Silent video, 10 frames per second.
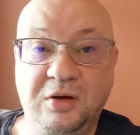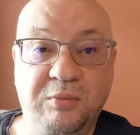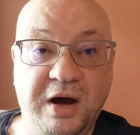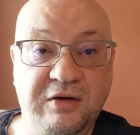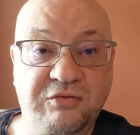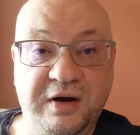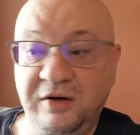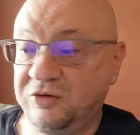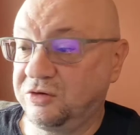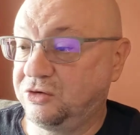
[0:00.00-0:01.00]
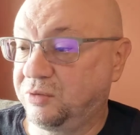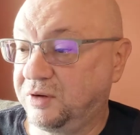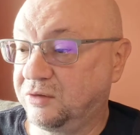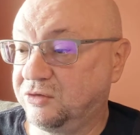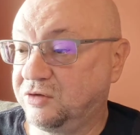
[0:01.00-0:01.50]
modifiers, and
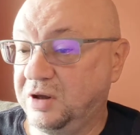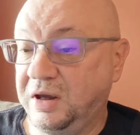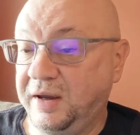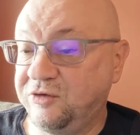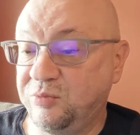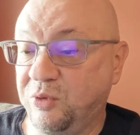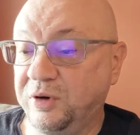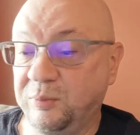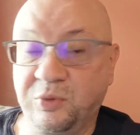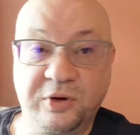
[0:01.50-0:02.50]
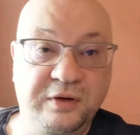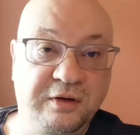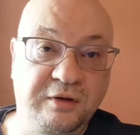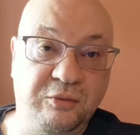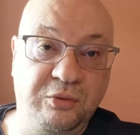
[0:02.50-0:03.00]
triggers is more important
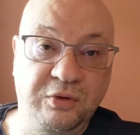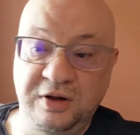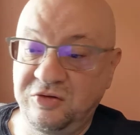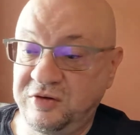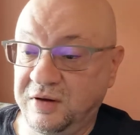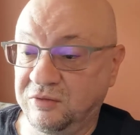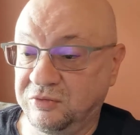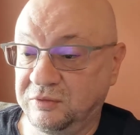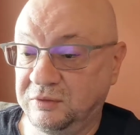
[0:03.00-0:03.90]
than the rune itself.